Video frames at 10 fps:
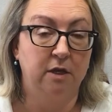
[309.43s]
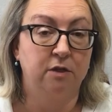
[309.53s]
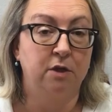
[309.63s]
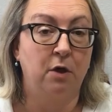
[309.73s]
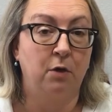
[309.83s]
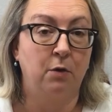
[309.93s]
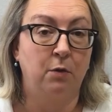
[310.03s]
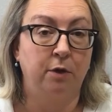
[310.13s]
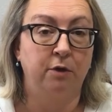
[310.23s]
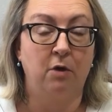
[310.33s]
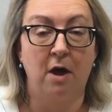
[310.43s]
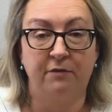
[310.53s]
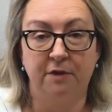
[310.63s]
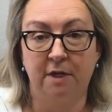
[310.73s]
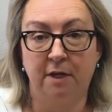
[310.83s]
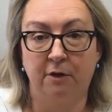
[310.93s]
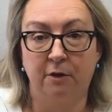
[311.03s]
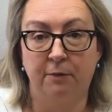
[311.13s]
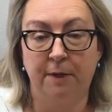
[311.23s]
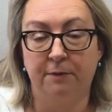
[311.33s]
So you'll often
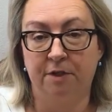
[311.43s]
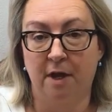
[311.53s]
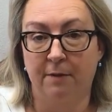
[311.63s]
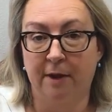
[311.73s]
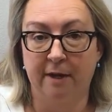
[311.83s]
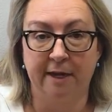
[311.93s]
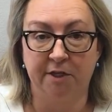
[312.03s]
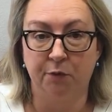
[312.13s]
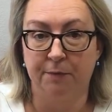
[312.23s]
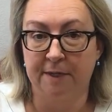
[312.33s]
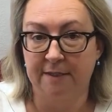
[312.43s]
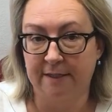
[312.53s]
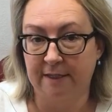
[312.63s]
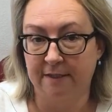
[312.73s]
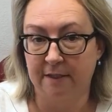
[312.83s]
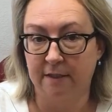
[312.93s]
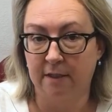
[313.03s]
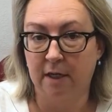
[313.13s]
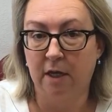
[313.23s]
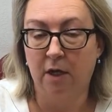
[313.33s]
hear people talk about H1B season.